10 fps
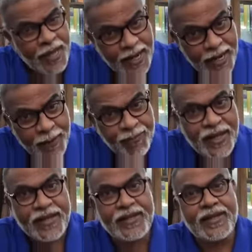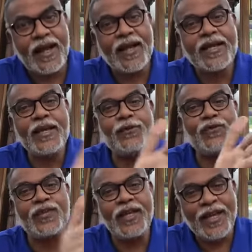Uh, it uh,
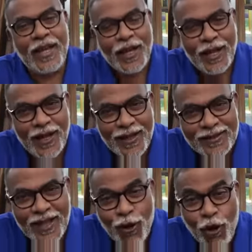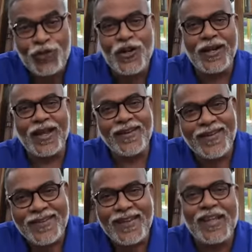gives the, uh, the logic and
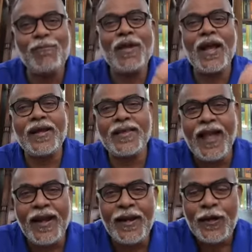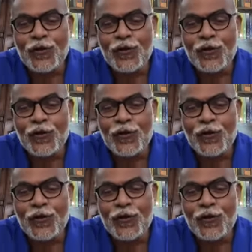reasoning behind that.